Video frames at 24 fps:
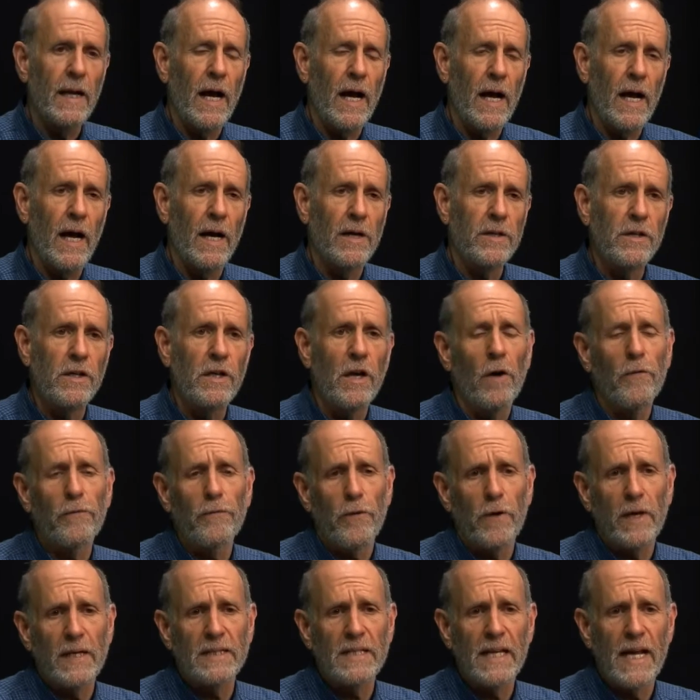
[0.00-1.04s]
Uh, you know,
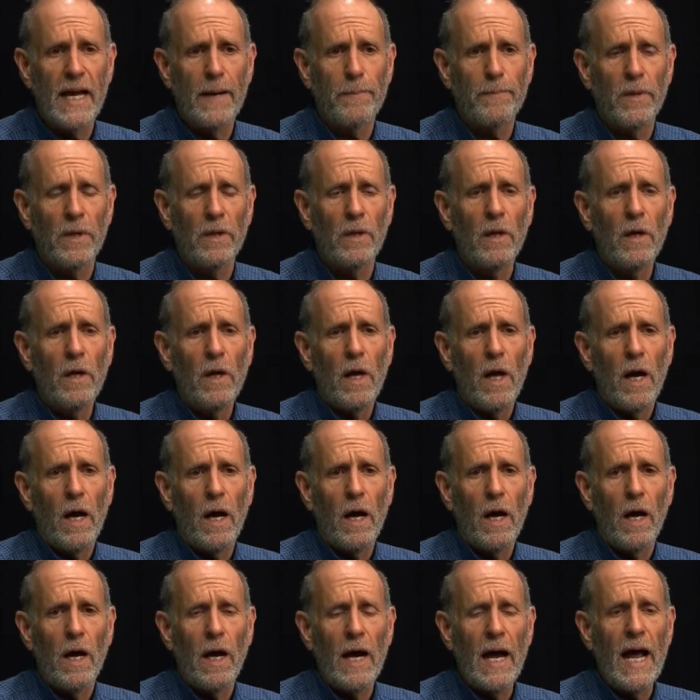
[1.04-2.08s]
for example,
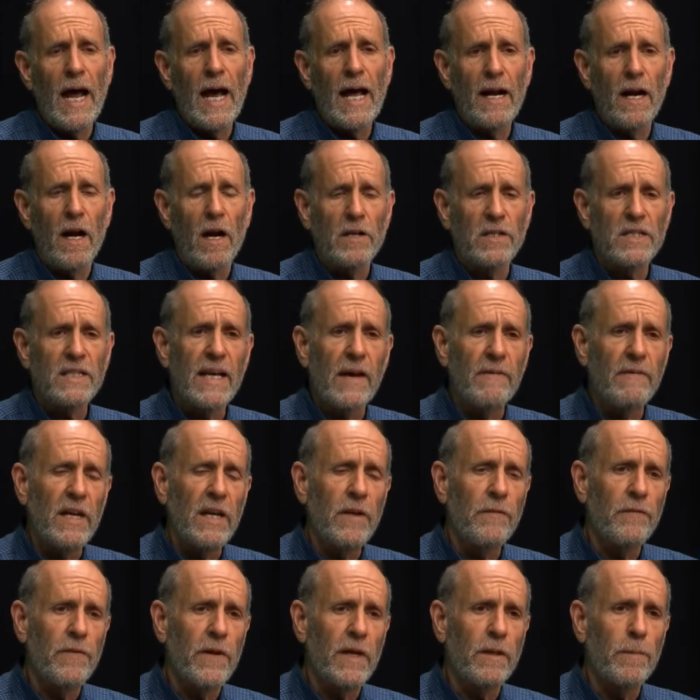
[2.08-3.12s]
uh, at our
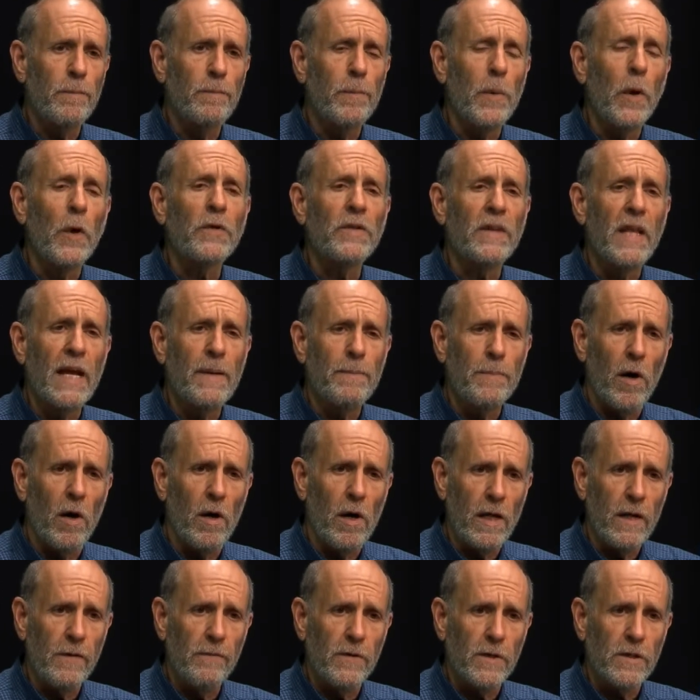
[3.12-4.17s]
75th birthday
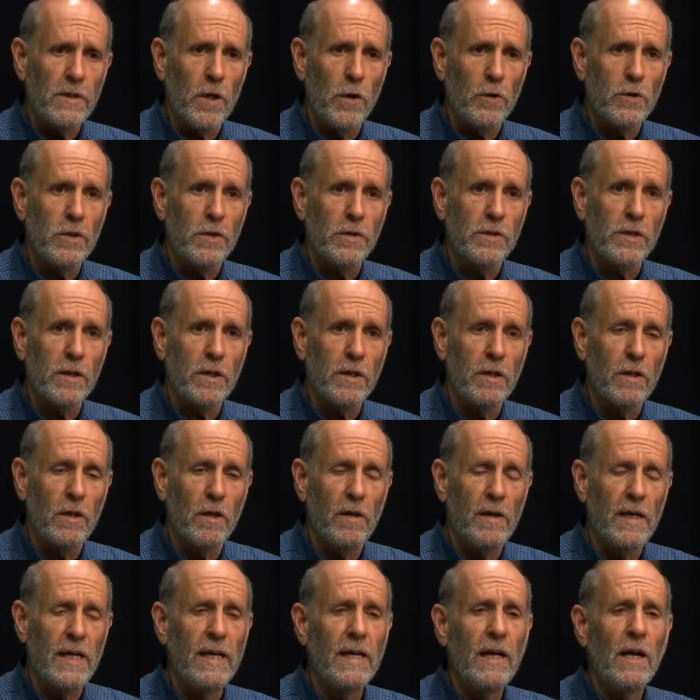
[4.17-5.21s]
party for Social Security,